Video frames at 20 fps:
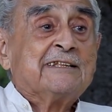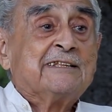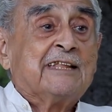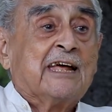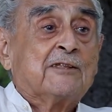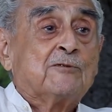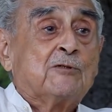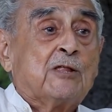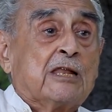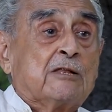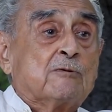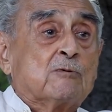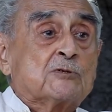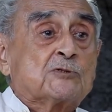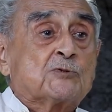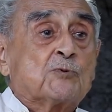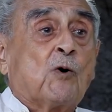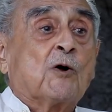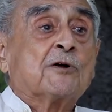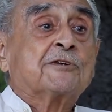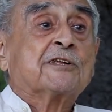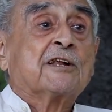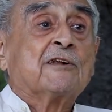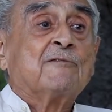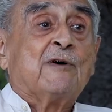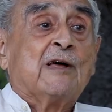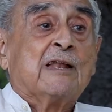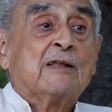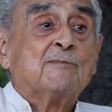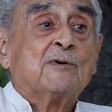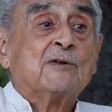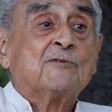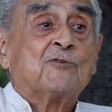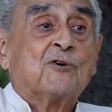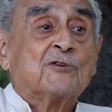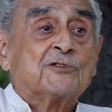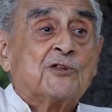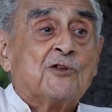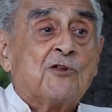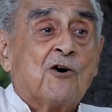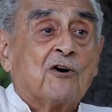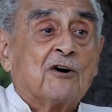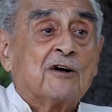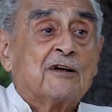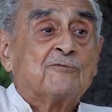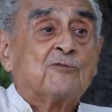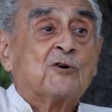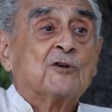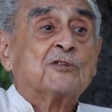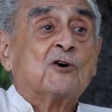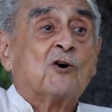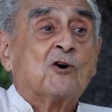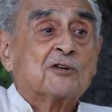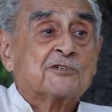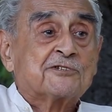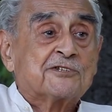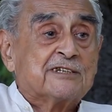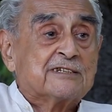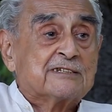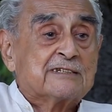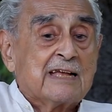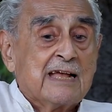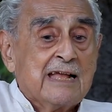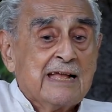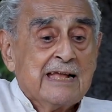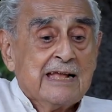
that there was water available for the horses.